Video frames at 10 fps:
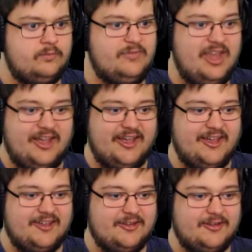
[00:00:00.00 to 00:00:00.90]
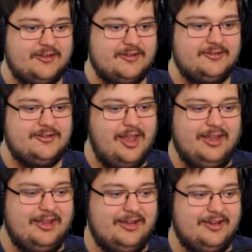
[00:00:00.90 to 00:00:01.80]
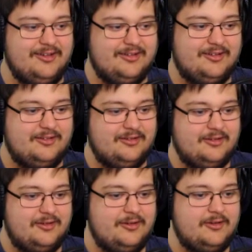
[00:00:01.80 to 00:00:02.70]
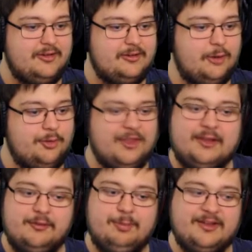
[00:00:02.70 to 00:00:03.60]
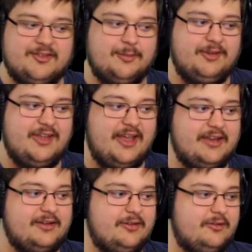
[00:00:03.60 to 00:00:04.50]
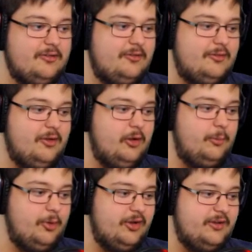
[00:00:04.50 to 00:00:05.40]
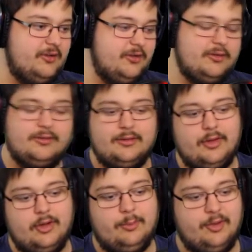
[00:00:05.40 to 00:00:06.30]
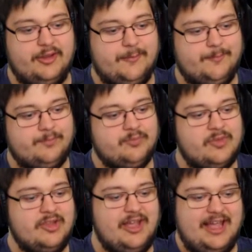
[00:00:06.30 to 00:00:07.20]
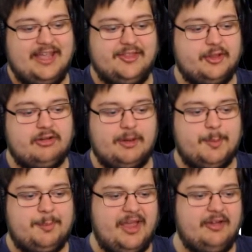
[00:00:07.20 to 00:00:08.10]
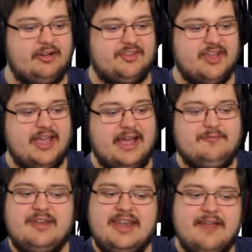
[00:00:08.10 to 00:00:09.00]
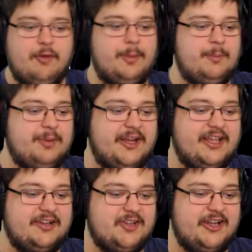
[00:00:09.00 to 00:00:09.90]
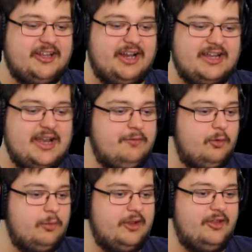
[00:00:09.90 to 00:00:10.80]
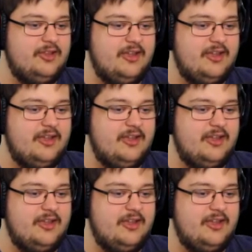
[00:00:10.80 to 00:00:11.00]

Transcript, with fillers: Yeah. Yeah. Don't think you've busted me yet. Oh boy. Oh boy. I, the great papyrus, have never been beating at dating and I never will.